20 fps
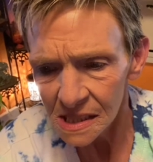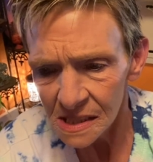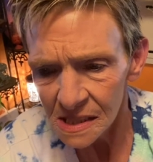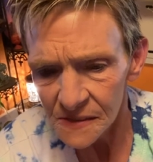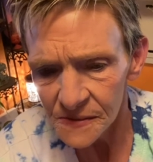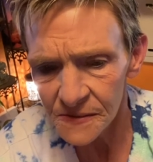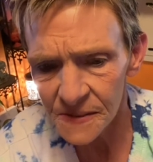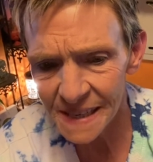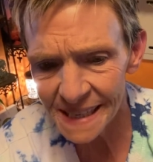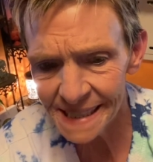
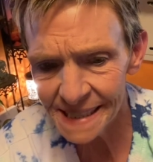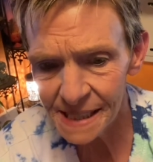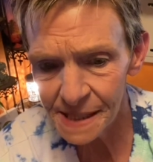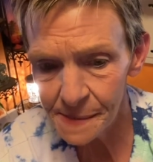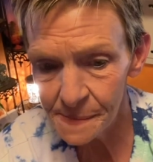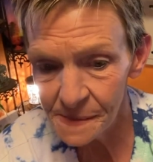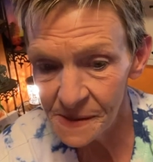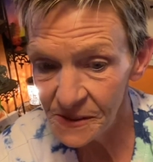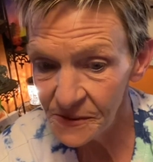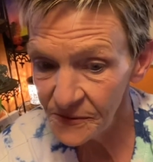
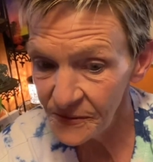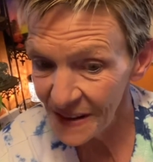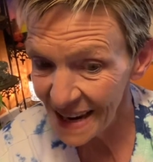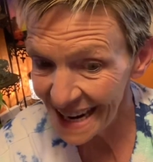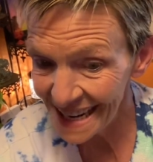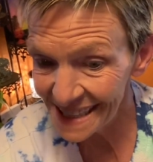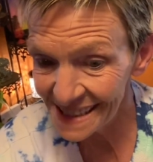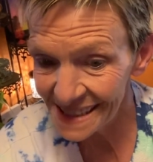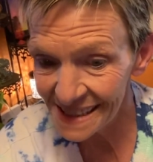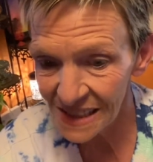victim's
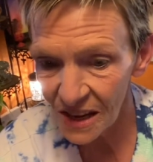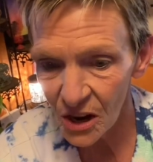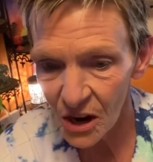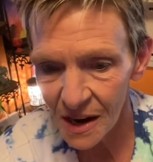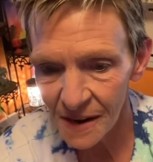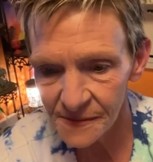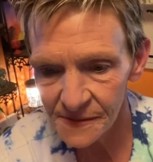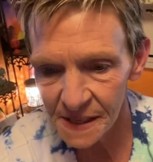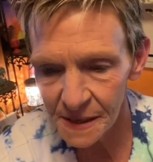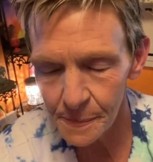face,
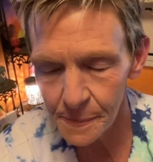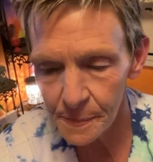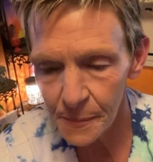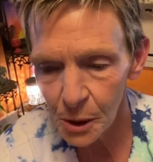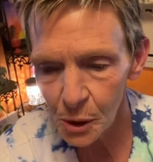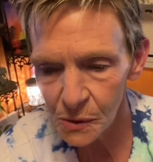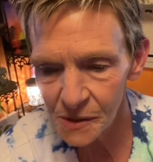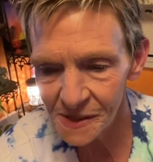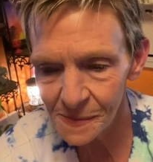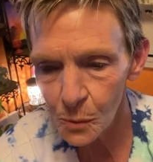often
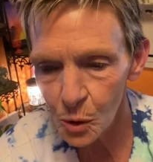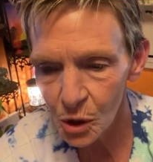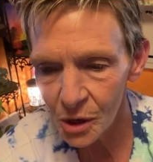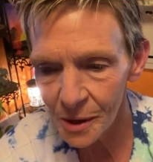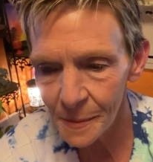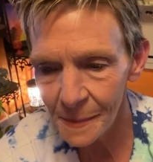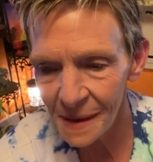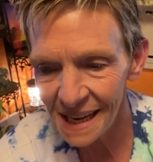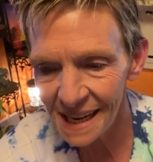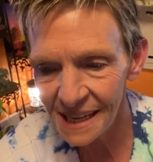
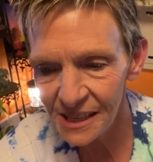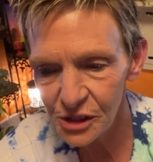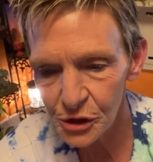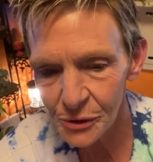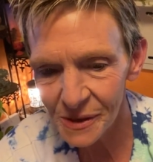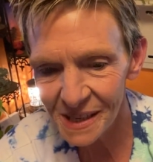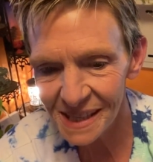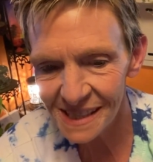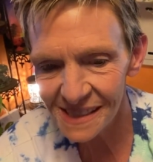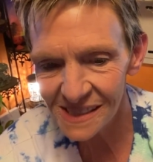post-mortem
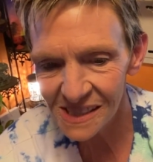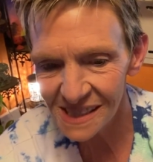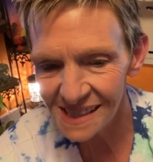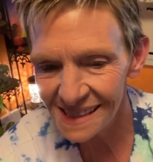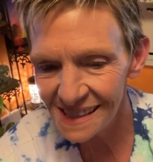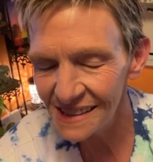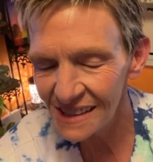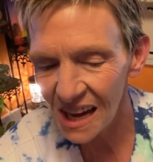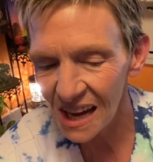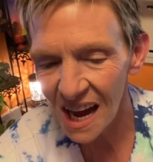injuries
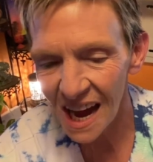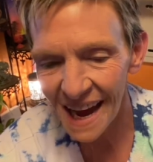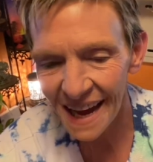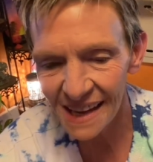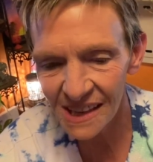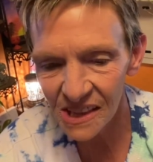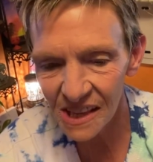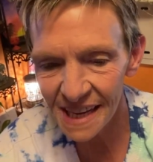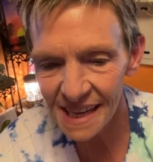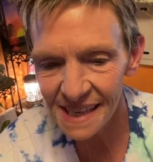in the
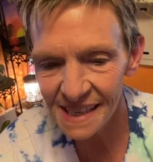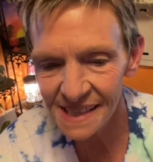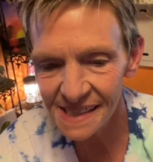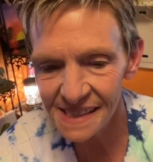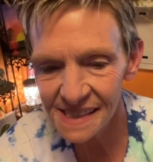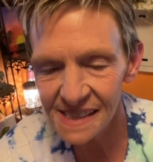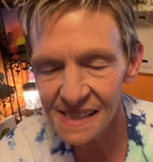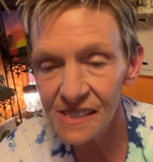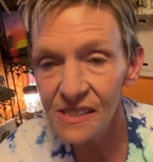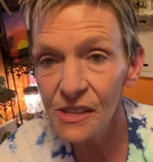
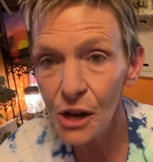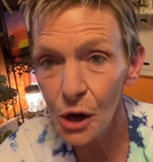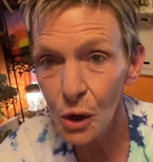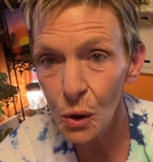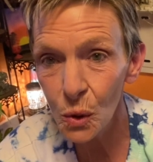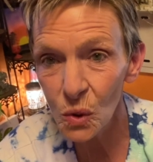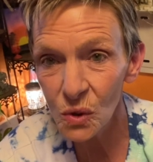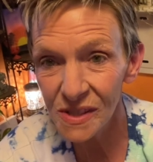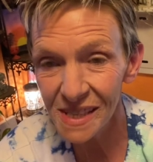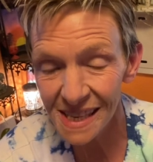eyelids,
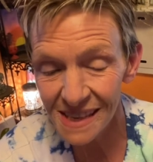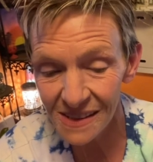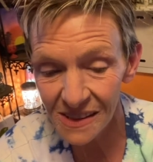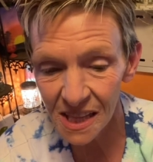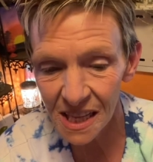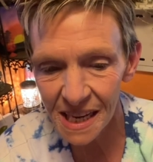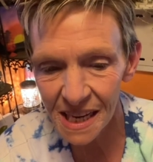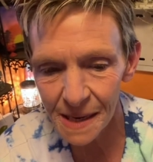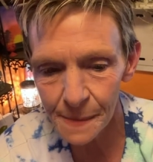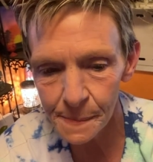nose, and
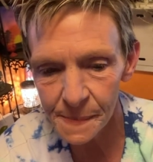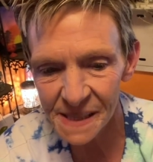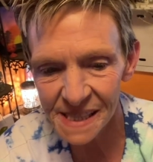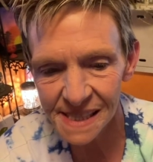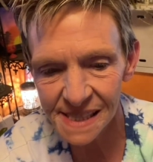lips.